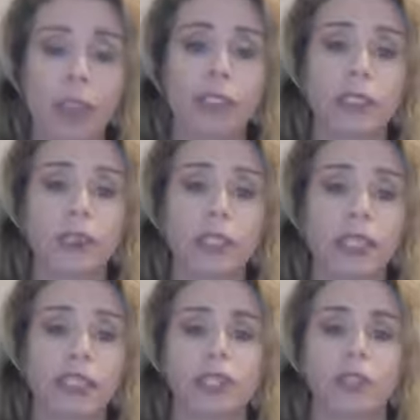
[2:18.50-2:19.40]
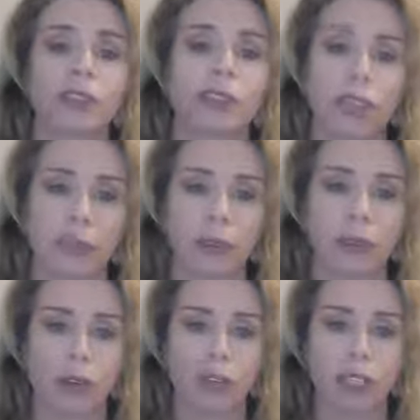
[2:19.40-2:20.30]
So say, let's just use an example, you
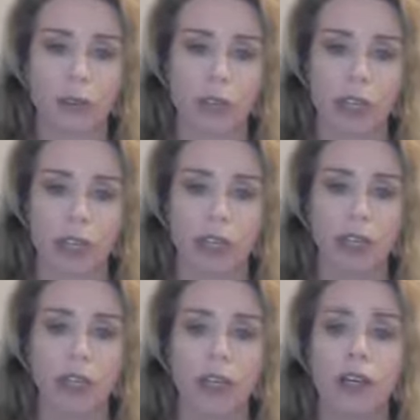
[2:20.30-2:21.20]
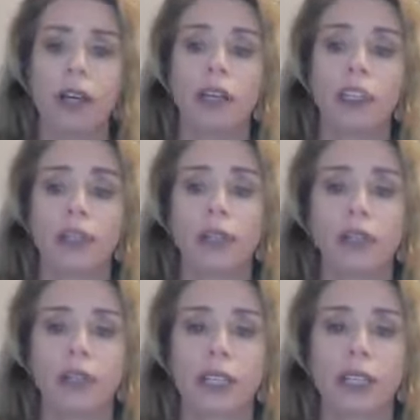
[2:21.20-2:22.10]
earn 10%. So you're
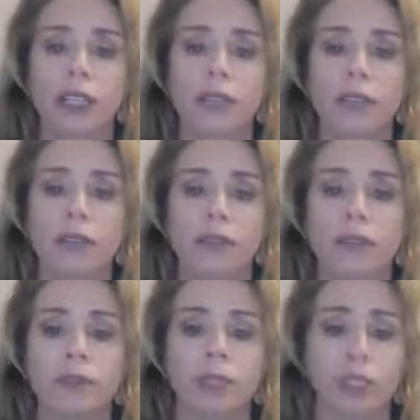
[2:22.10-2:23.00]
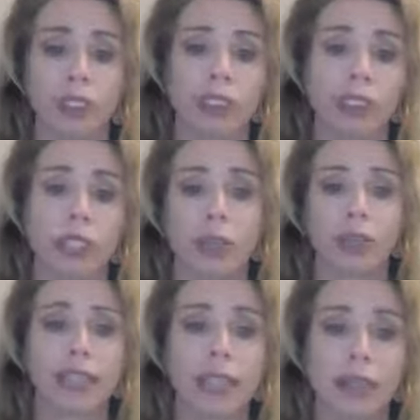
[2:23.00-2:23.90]
going to see that you
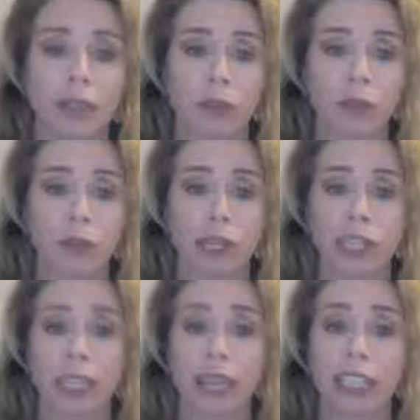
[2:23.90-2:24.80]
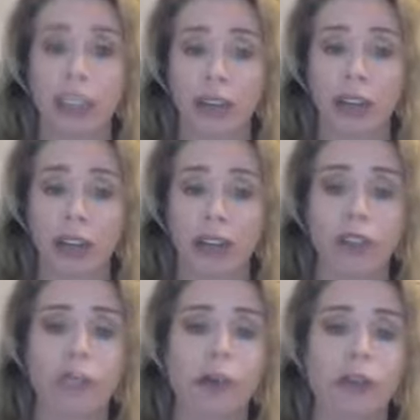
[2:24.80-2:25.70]
earned 7, when in actuality you
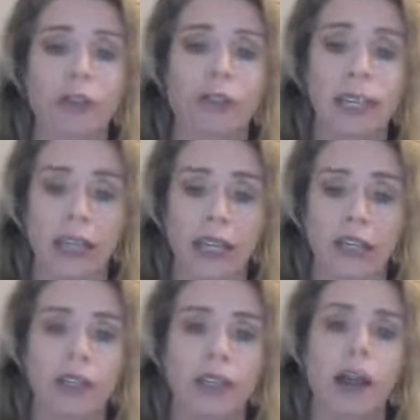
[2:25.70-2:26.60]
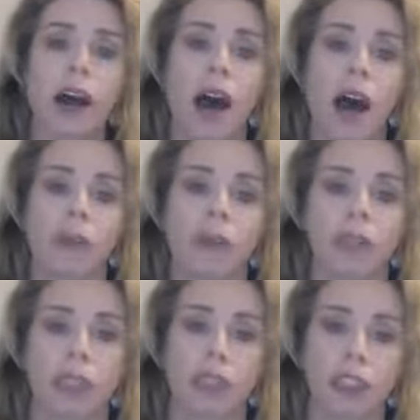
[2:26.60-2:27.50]
earned about 10. We'll
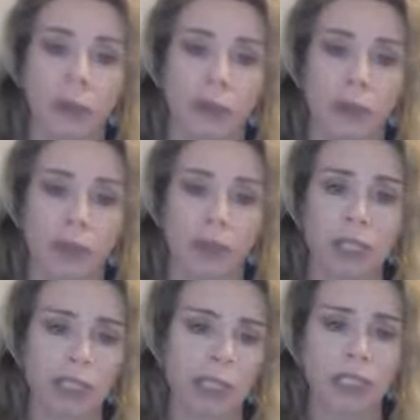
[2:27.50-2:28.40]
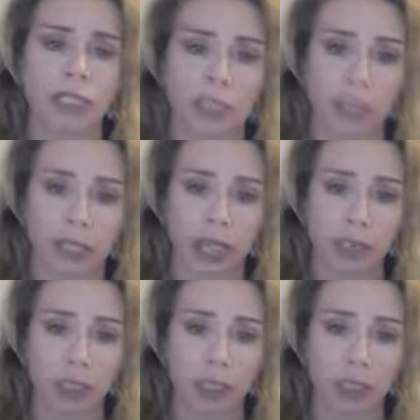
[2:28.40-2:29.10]
take out the 12b1 fees because they disclose that.